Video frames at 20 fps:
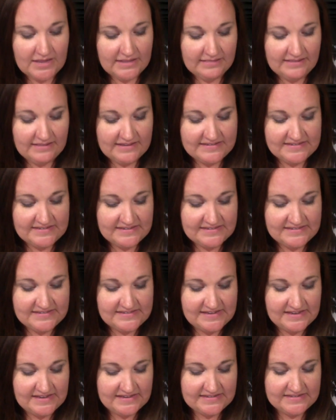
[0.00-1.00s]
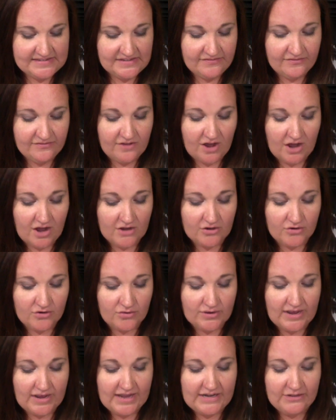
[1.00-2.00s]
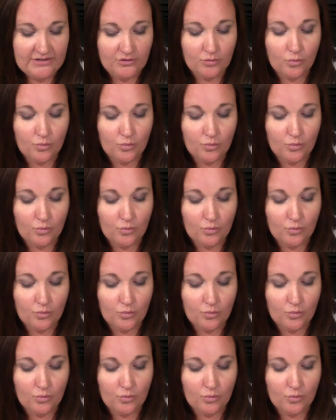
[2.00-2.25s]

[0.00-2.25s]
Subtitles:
Lesson 6, If God created the